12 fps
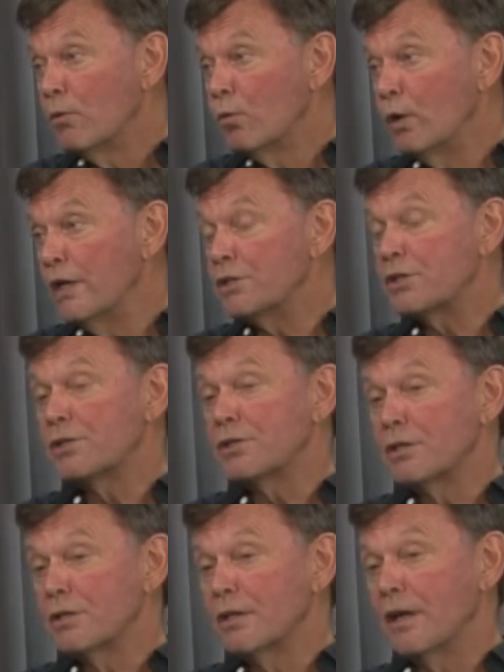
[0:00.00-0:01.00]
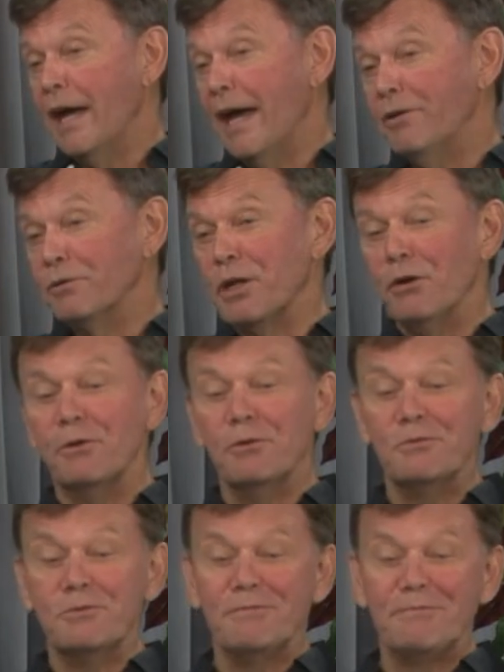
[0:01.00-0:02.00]
which I don't
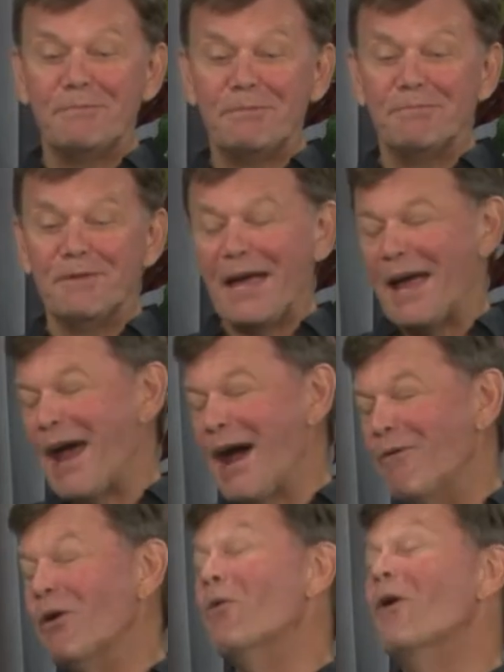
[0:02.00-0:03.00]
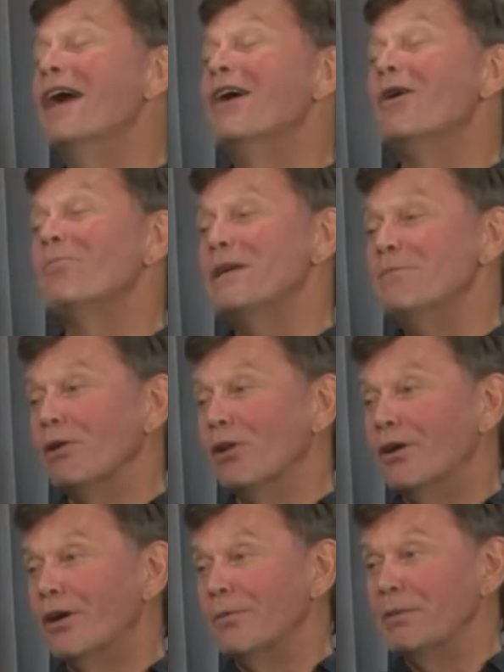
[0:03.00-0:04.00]
know how aware people
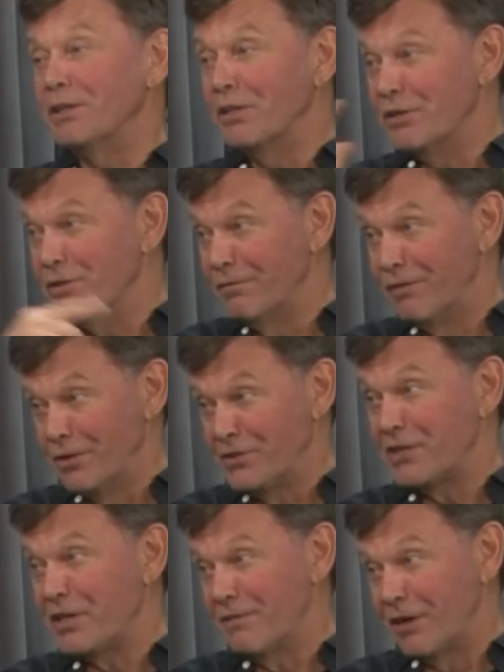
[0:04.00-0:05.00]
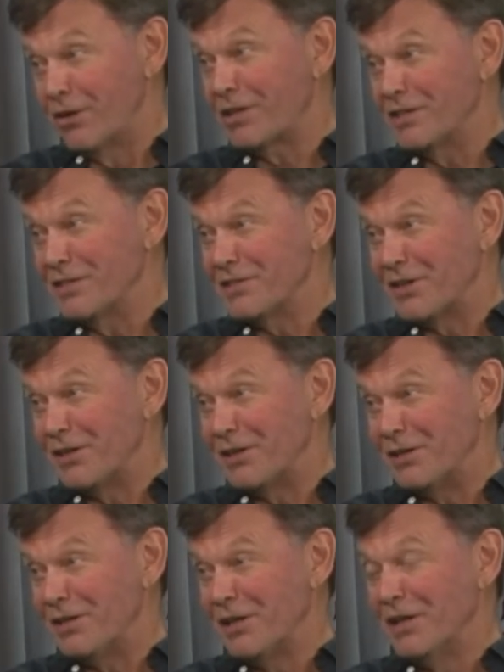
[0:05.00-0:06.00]
are, but the University of
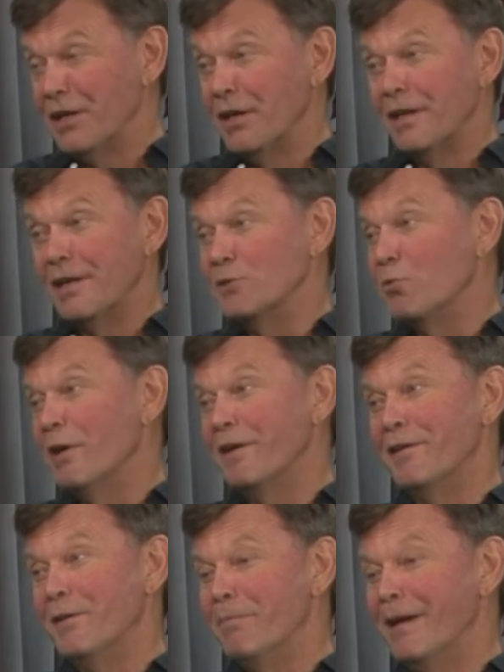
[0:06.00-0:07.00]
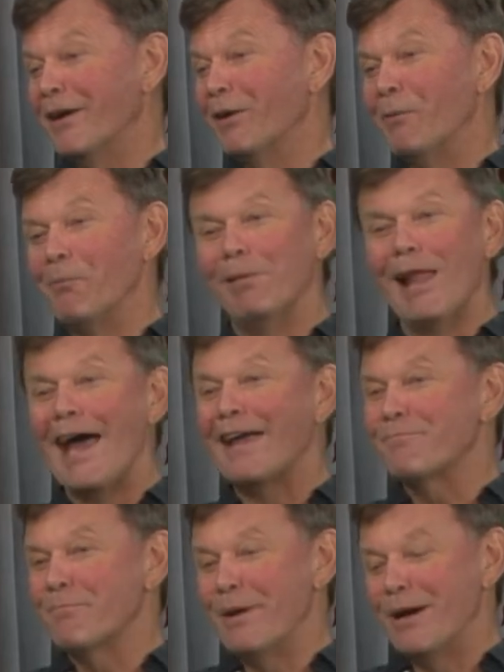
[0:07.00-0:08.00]
Arkansas is one of the bigger
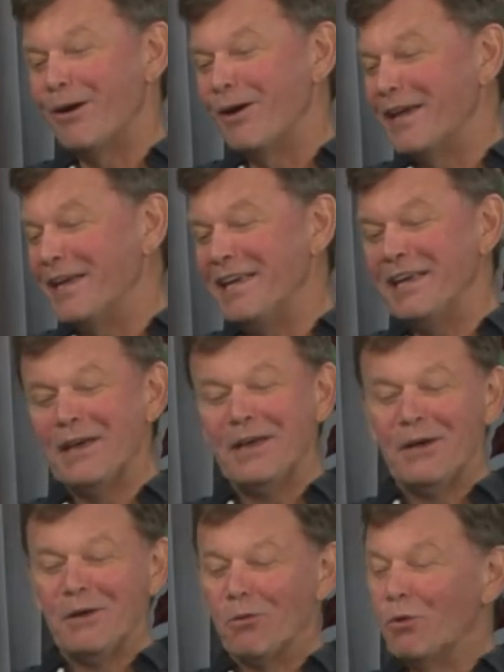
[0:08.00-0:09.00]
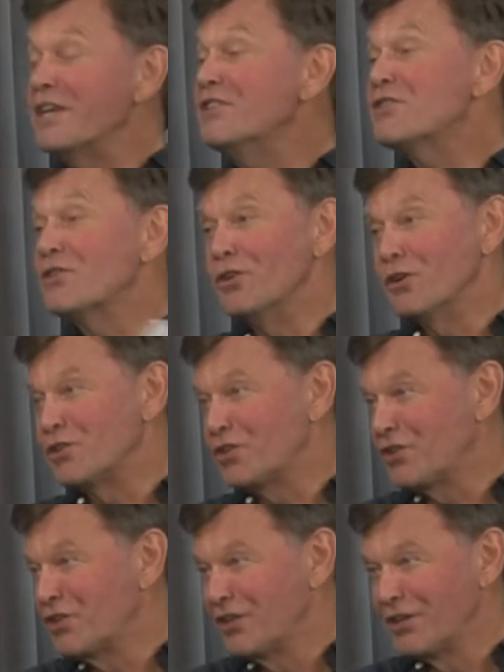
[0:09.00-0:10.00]
blackberry
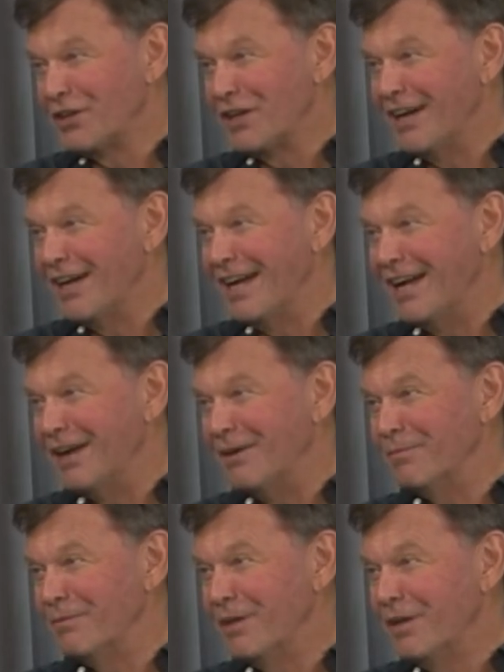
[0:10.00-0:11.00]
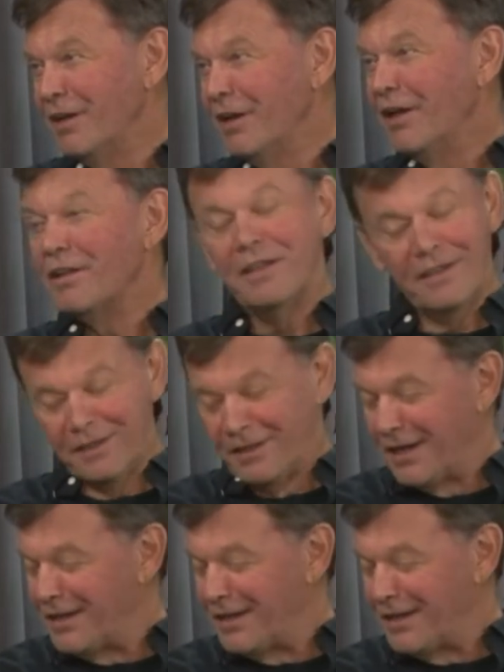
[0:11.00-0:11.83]
research. Oh, yeah. They're hybridizing all kinds.